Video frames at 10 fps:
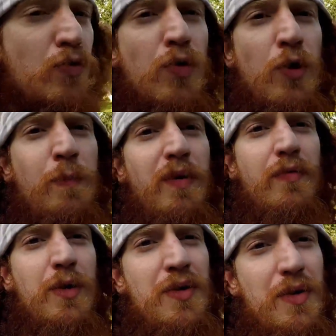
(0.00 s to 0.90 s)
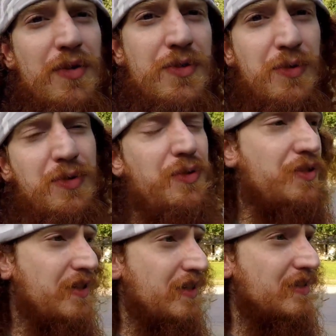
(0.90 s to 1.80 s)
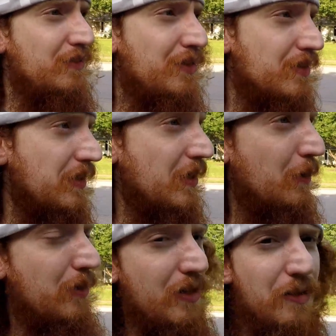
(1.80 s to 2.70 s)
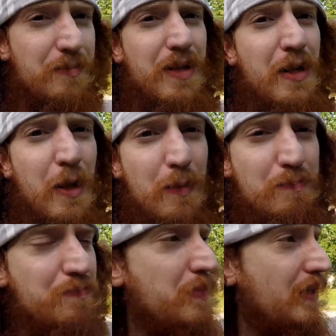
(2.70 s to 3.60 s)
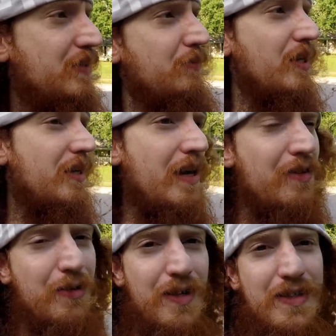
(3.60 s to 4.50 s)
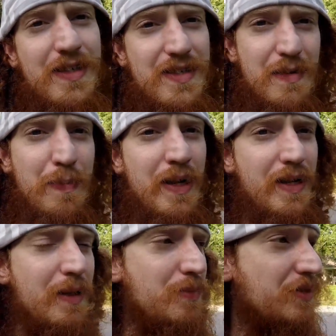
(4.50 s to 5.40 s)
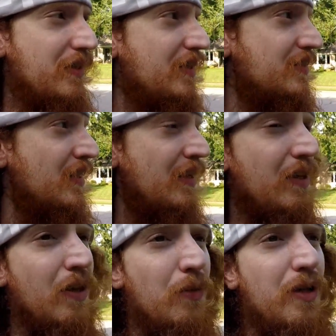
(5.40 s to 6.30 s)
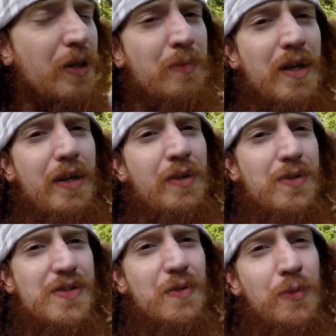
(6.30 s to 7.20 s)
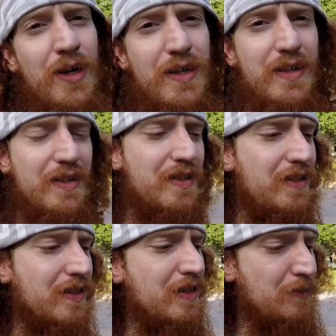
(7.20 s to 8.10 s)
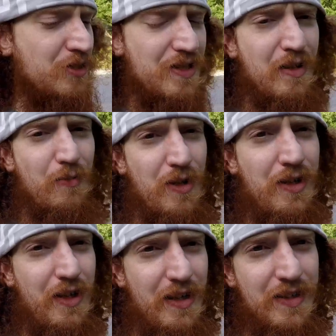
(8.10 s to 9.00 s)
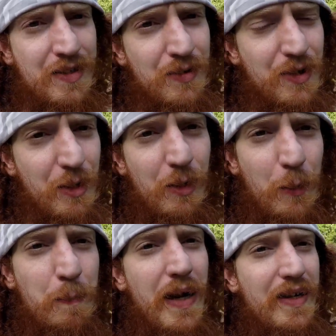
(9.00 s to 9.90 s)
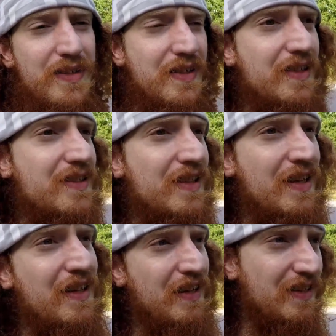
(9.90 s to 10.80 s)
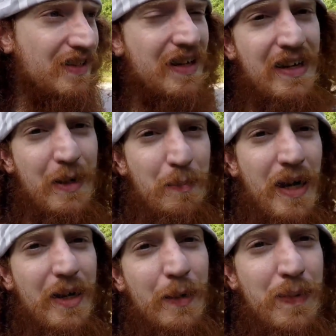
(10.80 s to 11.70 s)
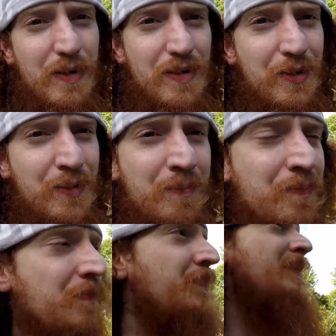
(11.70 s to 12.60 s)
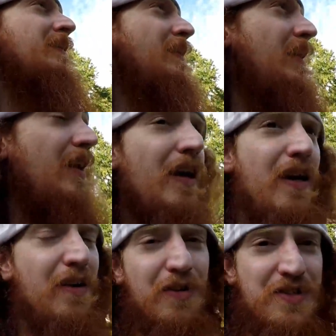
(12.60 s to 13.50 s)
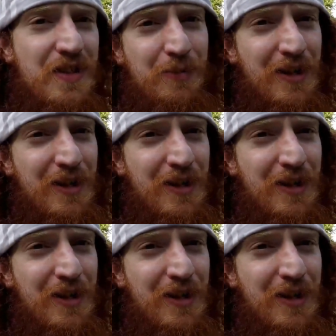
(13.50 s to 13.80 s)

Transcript: group of old school tricks I want to talk about are basically what I categorize as the pickup tricks. What you might know is the walk the dog. I'm just going to run you guys through all the little basics to kind of make up your own, and I'll see